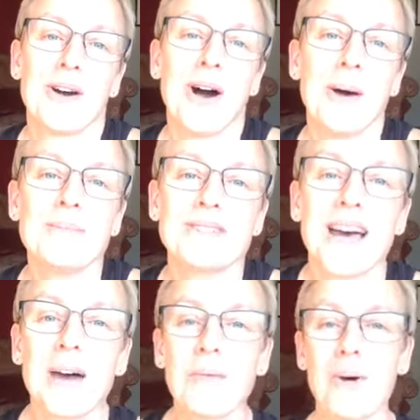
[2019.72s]
arms
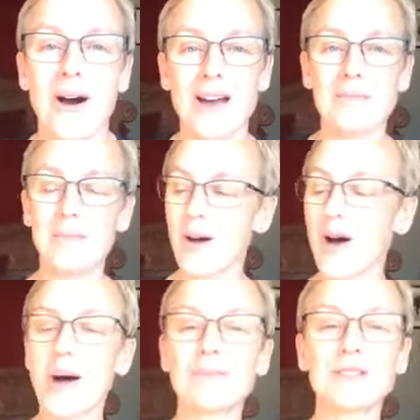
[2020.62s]
out wide,
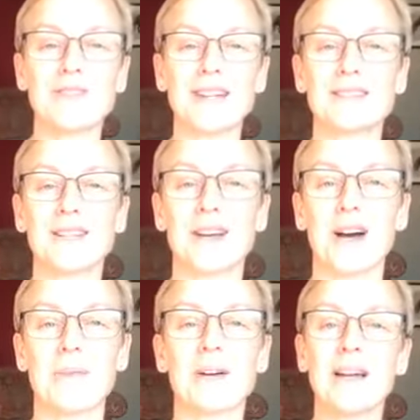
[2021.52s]
palms facing
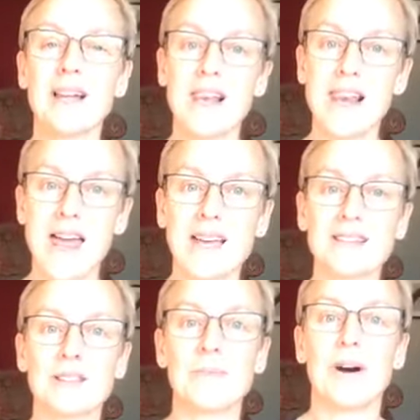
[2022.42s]
up,
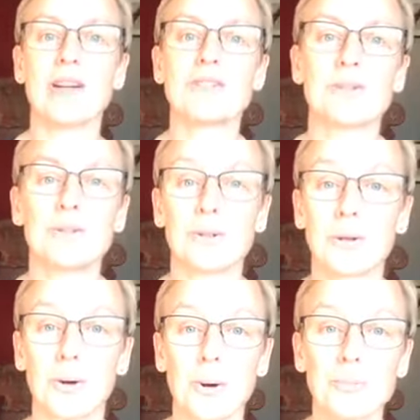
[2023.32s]
legs apart. It's called
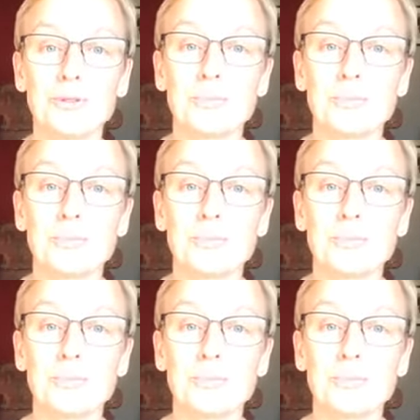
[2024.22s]
corpse